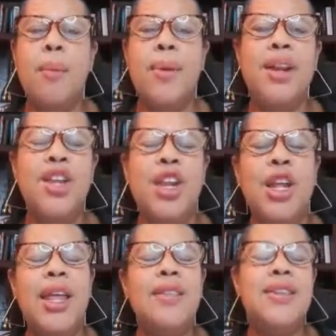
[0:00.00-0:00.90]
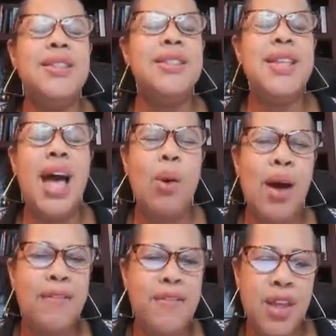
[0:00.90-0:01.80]
But this is how
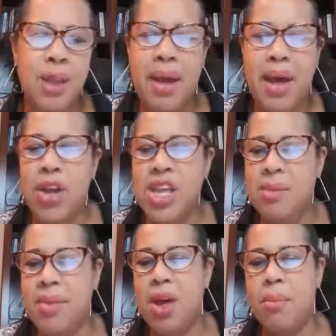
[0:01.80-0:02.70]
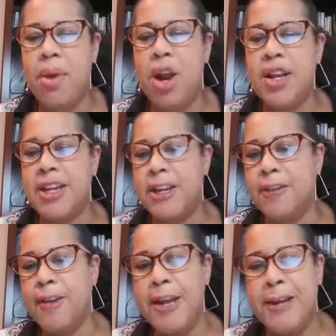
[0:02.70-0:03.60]
I feel about email
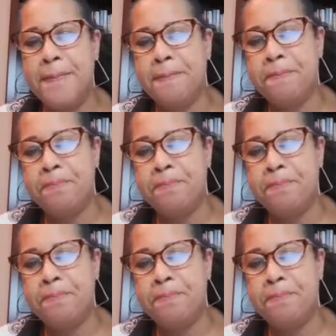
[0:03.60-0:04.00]
marketing, right?